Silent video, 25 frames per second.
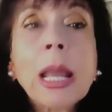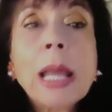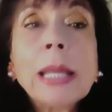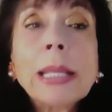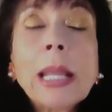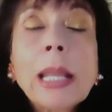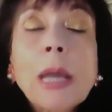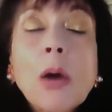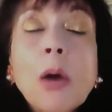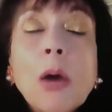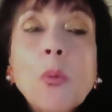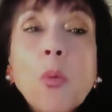
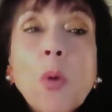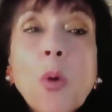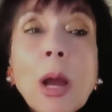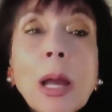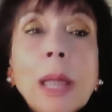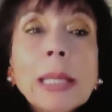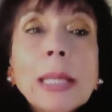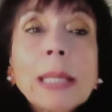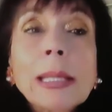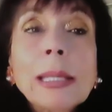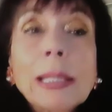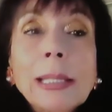Now,
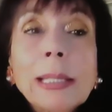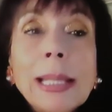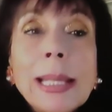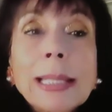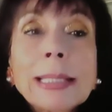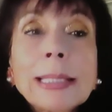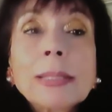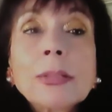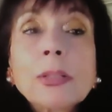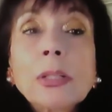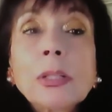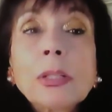why
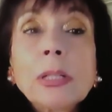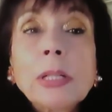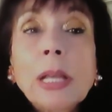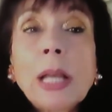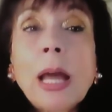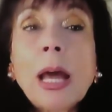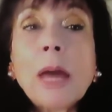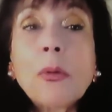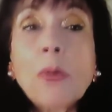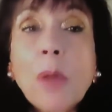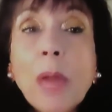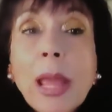laser and
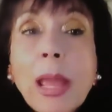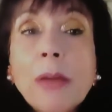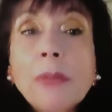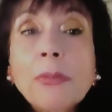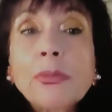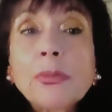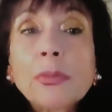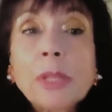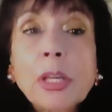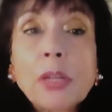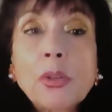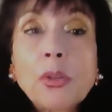
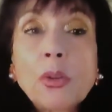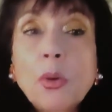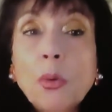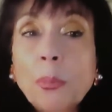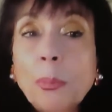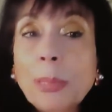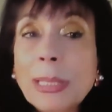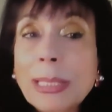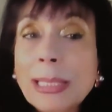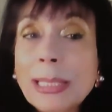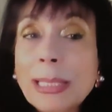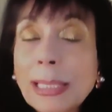RF
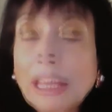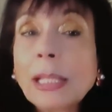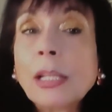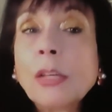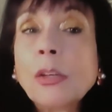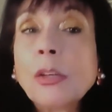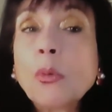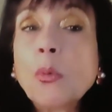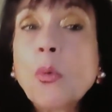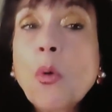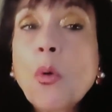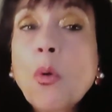cannot
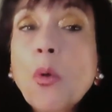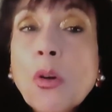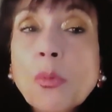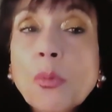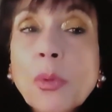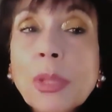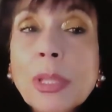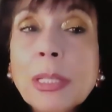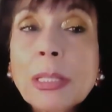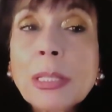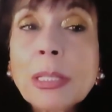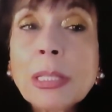particularly work
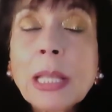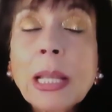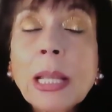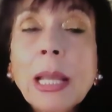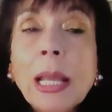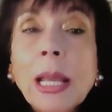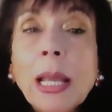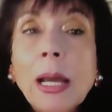with this